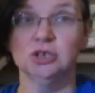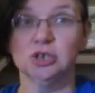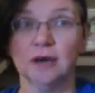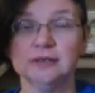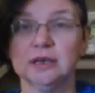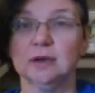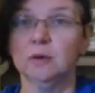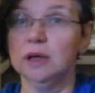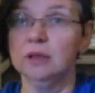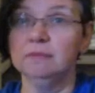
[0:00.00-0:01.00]
So I was like,
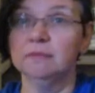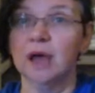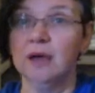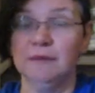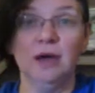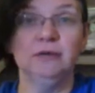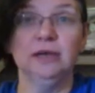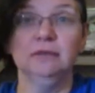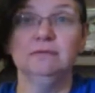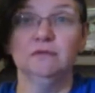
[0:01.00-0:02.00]
well, I found
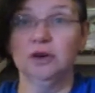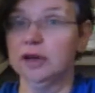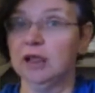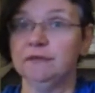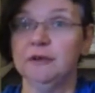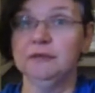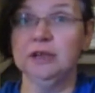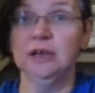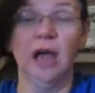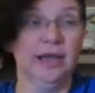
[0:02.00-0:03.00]
it for
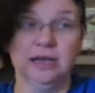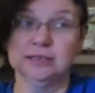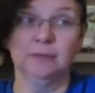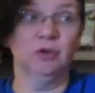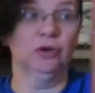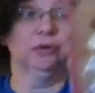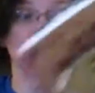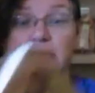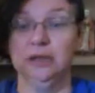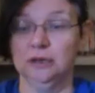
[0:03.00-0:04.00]
$1.50. I guess I'm going to
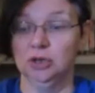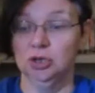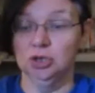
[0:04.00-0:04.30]
read it.